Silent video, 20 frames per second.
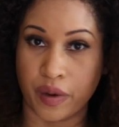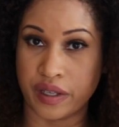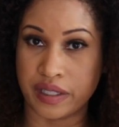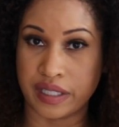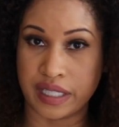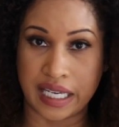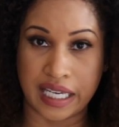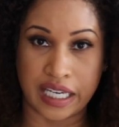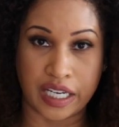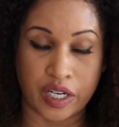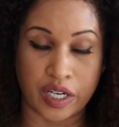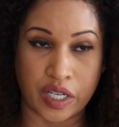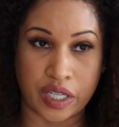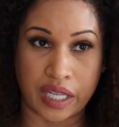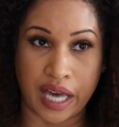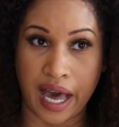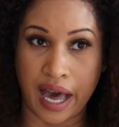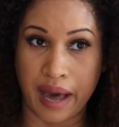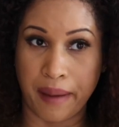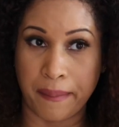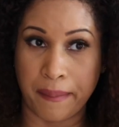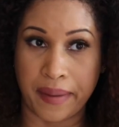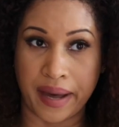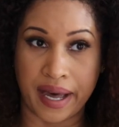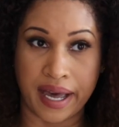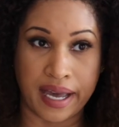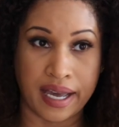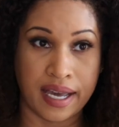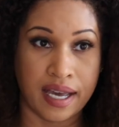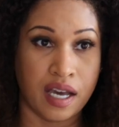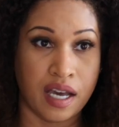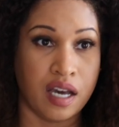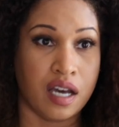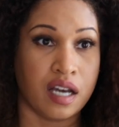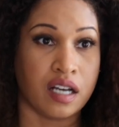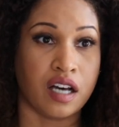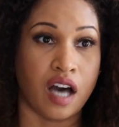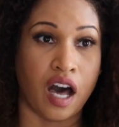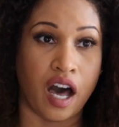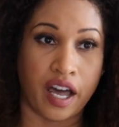wants to hear that, but
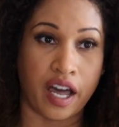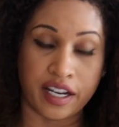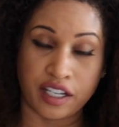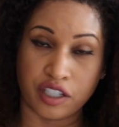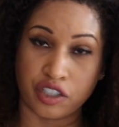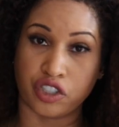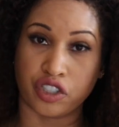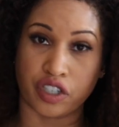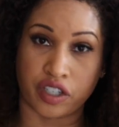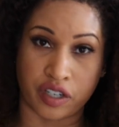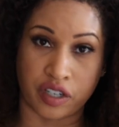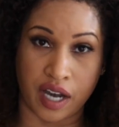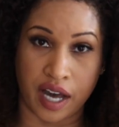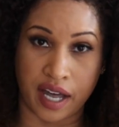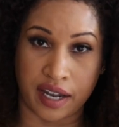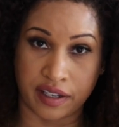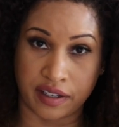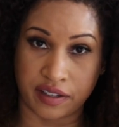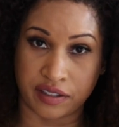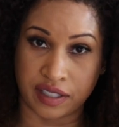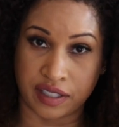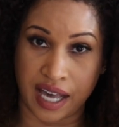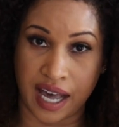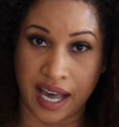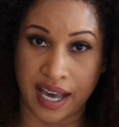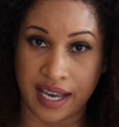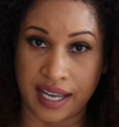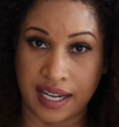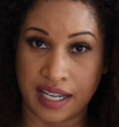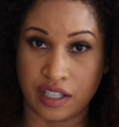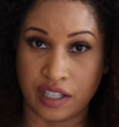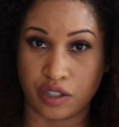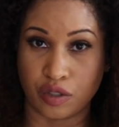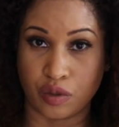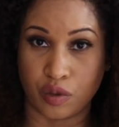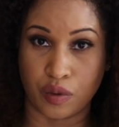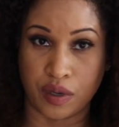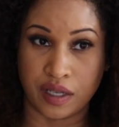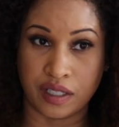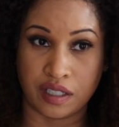cutting sugar out of your diet is
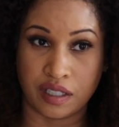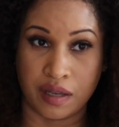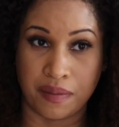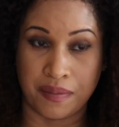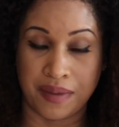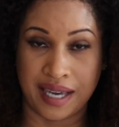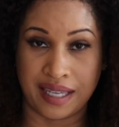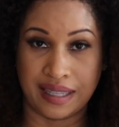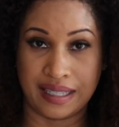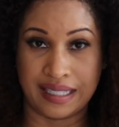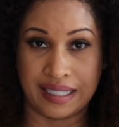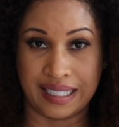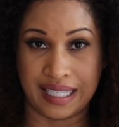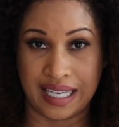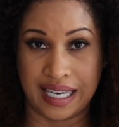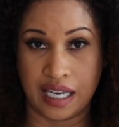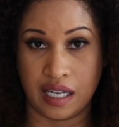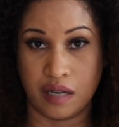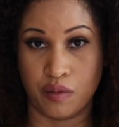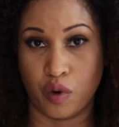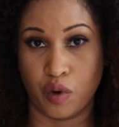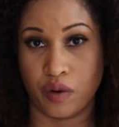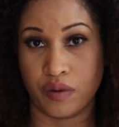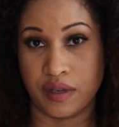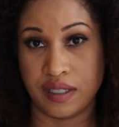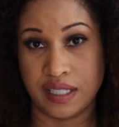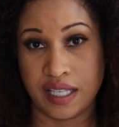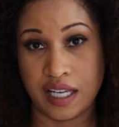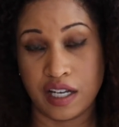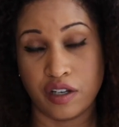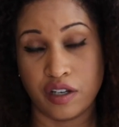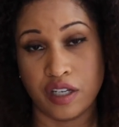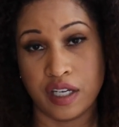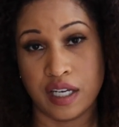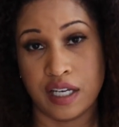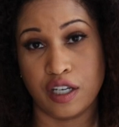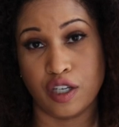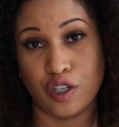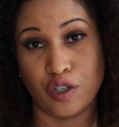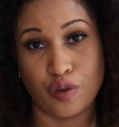going to make the skin more
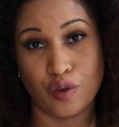resilient,